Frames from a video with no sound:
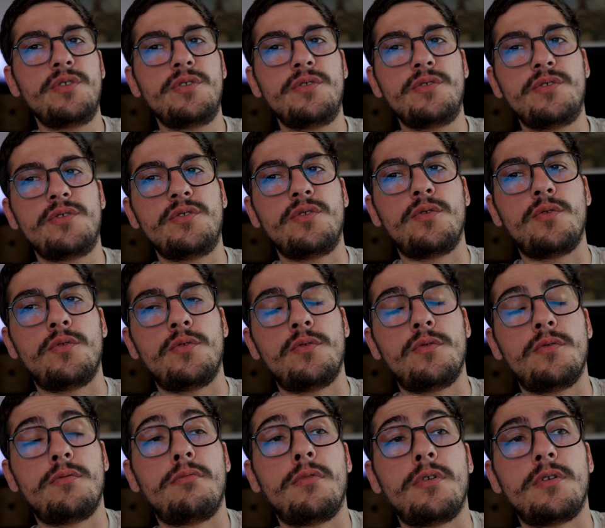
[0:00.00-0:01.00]

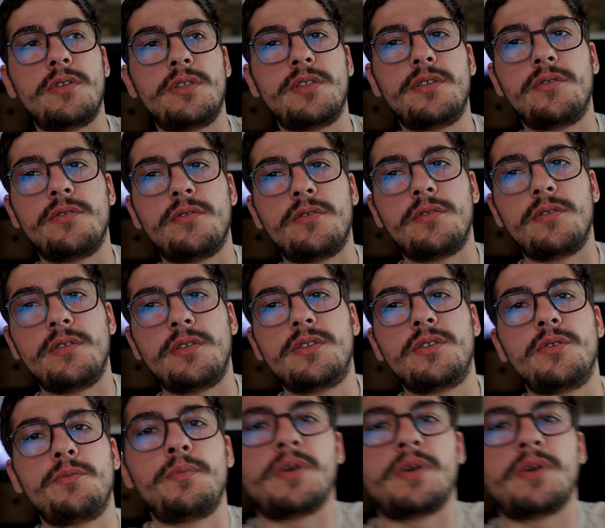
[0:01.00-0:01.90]
So well, it's a